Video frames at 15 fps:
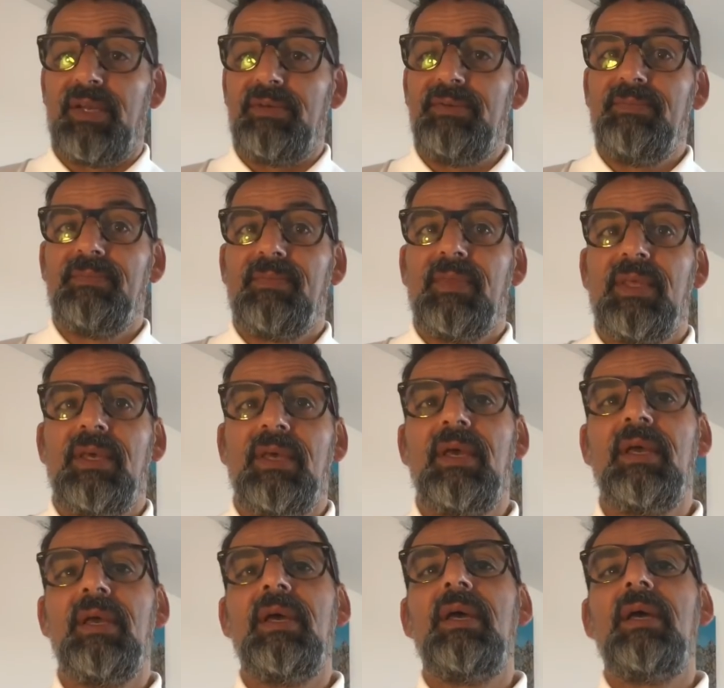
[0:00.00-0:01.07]
No?
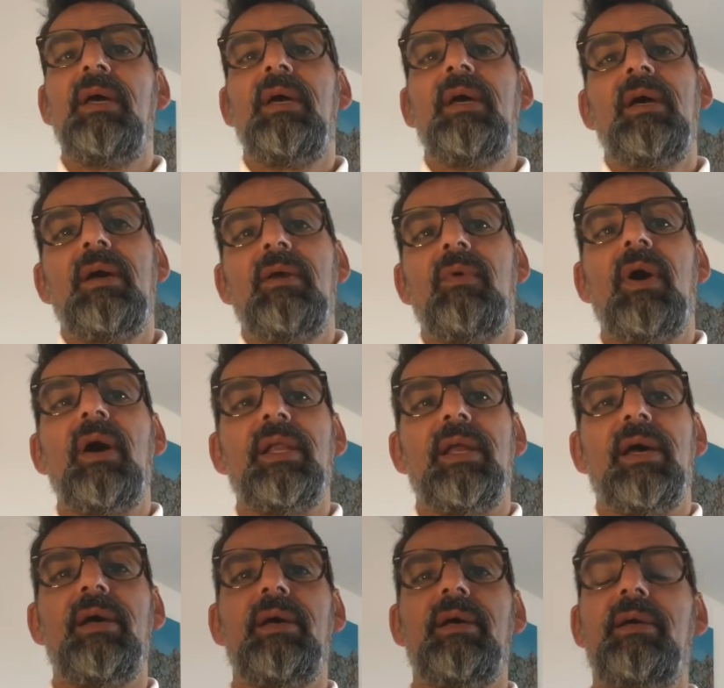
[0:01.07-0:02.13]
Right,
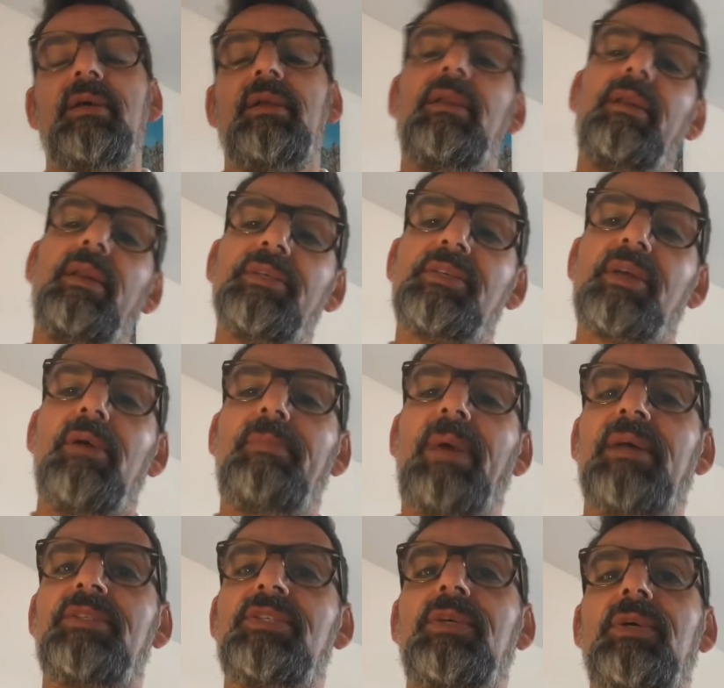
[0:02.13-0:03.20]
let's go
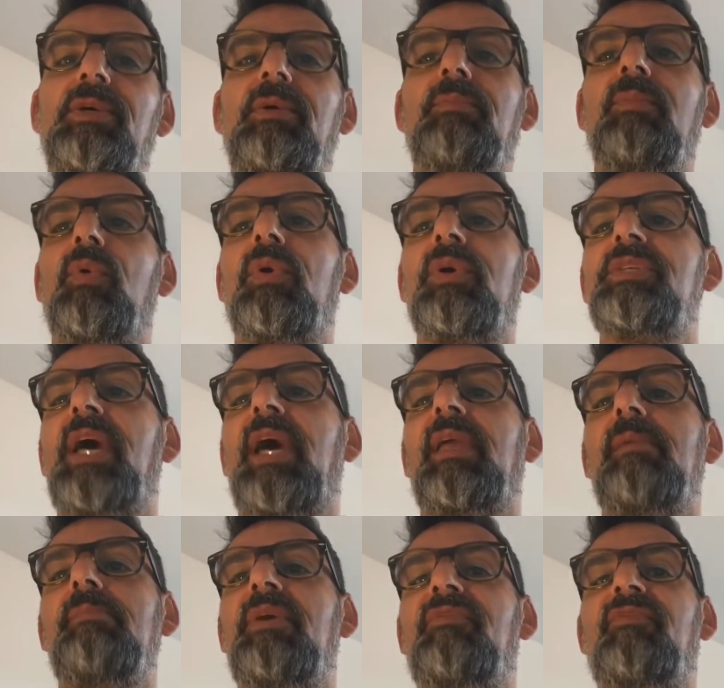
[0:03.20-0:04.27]
back to more
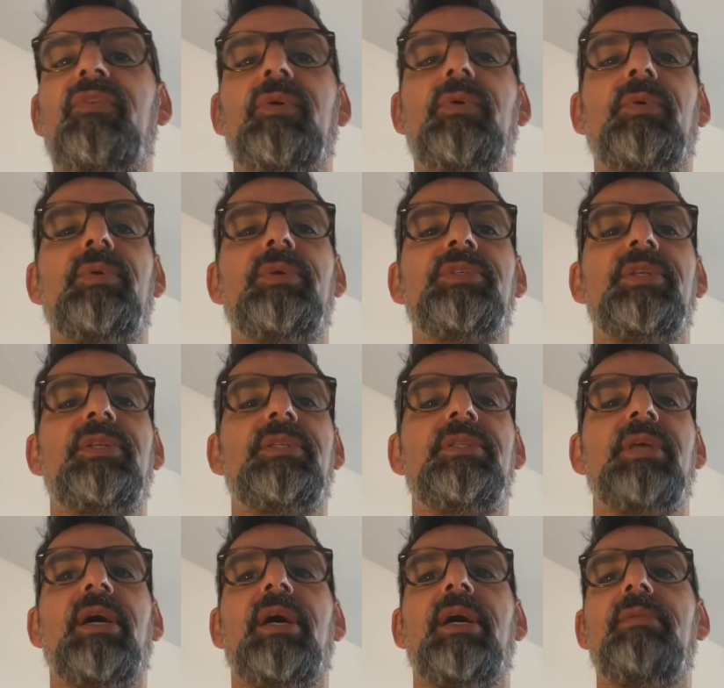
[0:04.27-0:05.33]
attacking midfielders
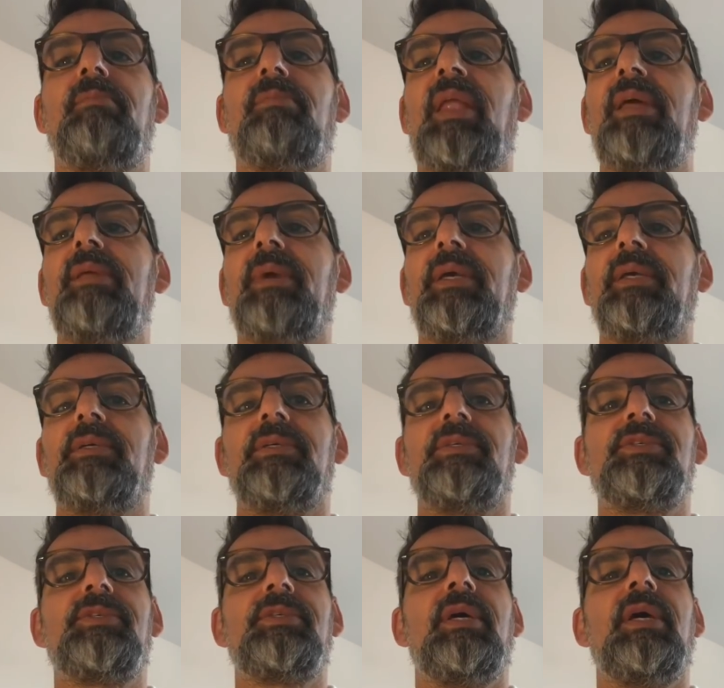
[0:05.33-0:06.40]
and
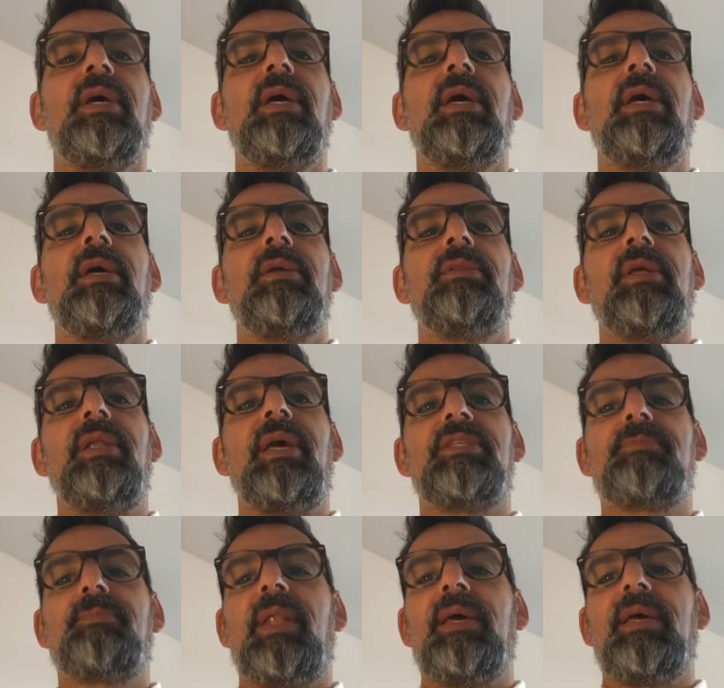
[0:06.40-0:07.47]
playmakers. The
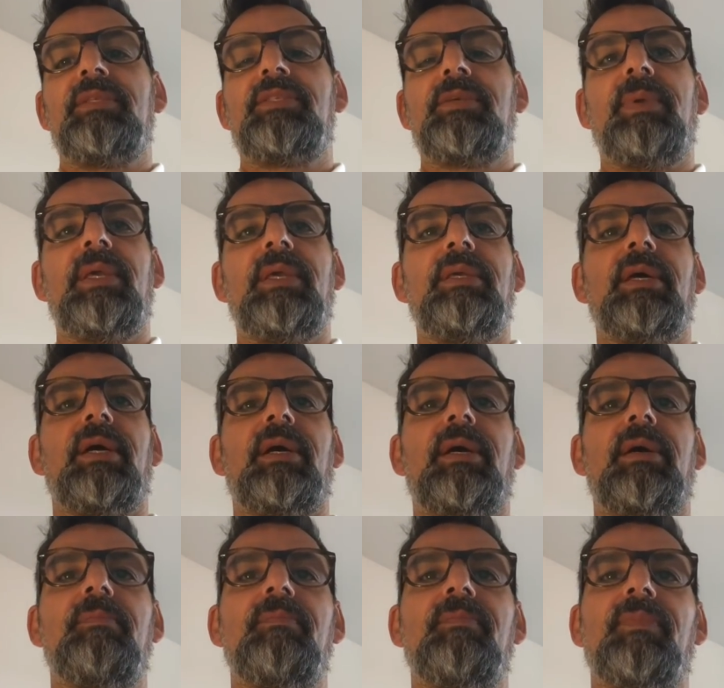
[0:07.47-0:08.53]
next player to be
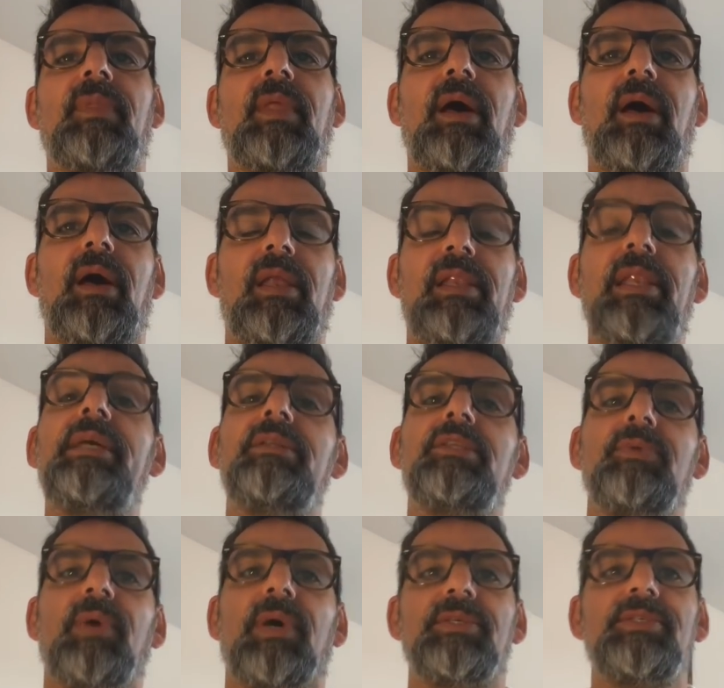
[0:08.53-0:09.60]
linked
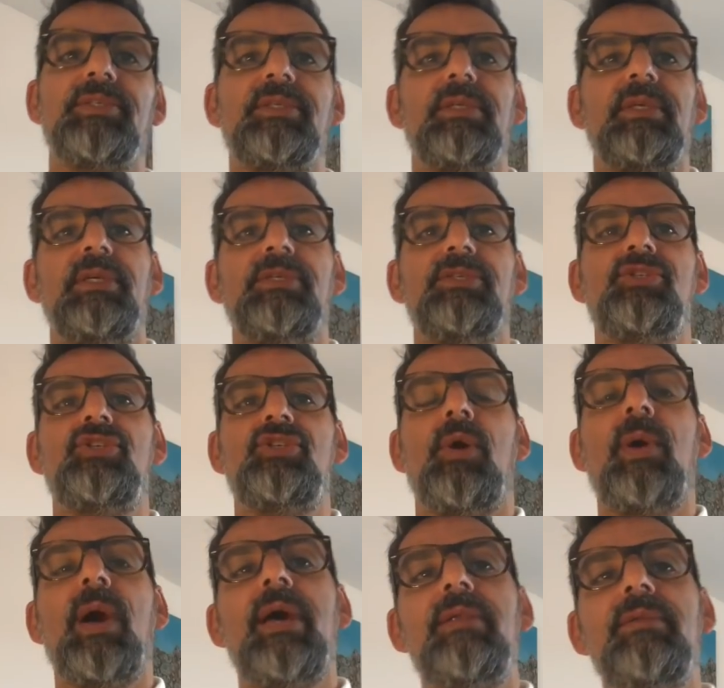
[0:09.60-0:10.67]
to us is
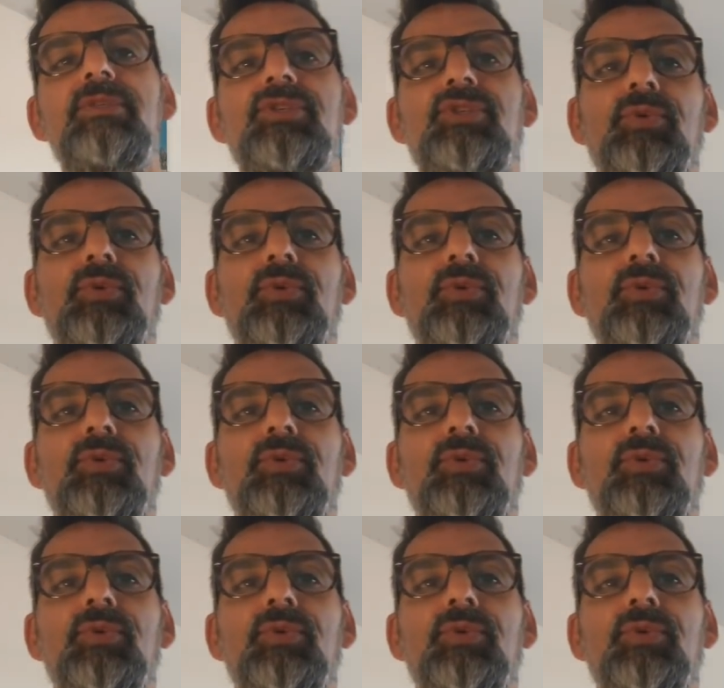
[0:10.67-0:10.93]
Joan